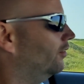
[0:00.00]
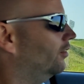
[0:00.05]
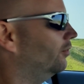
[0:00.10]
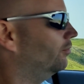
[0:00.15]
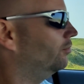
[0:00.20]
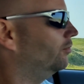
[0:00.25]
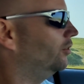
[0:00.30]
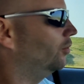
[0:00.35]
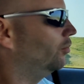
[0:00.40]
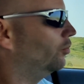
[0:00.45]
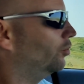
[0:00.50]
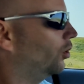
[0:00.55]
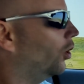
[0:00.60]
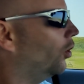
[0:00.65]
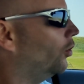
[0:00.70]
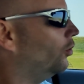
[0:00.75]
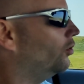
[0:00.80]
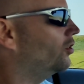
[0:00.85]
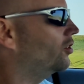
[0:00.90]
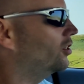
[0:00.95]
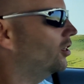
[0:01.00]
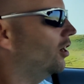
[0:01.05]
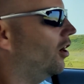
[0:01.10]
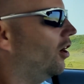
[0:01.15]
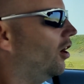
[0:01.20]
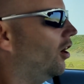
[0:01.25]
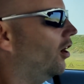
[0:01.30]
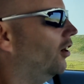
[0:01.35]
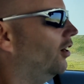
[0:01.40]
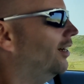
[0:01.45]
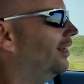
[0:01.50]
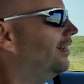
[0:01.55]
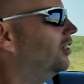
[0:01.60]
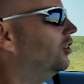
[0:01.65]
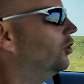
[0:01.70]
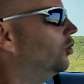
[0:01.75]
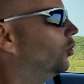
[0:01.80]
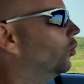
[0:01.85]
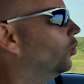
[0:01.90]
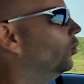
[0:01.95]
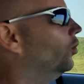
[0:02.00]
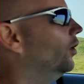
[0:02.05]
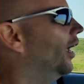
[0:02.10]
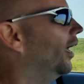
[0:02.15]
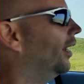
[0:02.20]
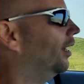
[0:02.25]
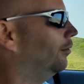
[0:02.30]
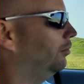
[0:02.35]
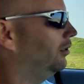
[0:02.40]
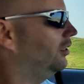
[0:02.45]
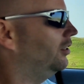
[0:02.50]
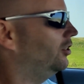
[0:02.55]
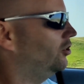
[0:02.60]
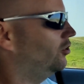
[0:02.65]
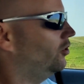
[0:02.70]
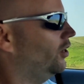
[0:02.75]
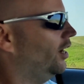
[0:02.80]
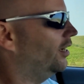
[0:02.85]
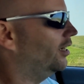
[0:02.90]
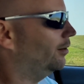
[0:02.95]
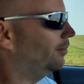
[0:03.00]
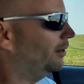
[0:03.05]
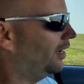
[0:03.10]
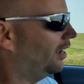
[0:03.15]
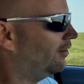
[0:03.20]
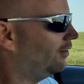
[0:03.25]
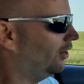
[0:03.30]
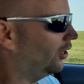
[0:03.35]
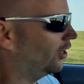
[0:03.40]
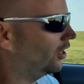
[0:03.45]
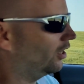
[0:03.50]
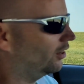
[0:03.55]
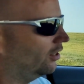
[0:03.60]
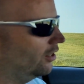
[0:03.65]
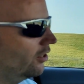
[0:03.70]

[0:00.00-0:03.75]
The roads are incredibly straight. I mean, have a look at